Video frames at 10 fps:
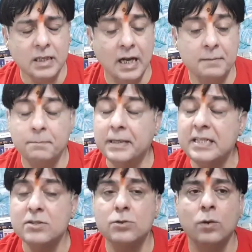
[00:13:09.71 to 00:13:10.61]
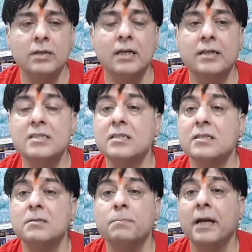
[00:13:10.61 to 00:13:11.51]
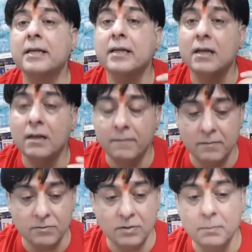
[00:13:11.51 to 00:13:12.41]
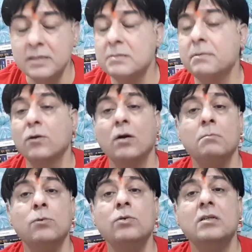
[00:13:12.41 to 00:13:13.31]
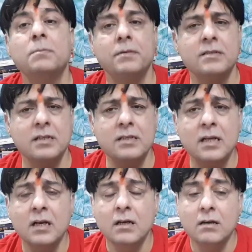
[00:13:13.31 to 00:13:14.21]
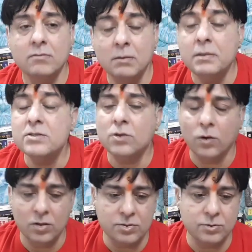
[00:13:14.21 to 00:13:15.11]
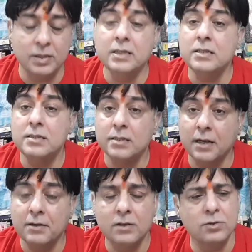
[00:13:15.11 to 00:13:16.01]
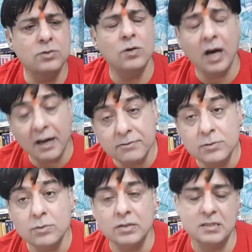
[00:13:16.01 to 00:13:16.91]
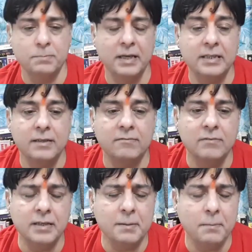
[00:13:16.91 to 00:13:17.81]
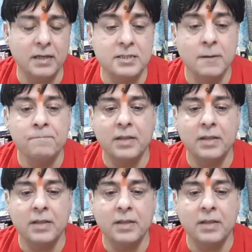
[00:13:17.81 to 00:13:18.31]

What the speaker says: and please don't disrespect women, because moon represent women also in general. So you have to respect them very much.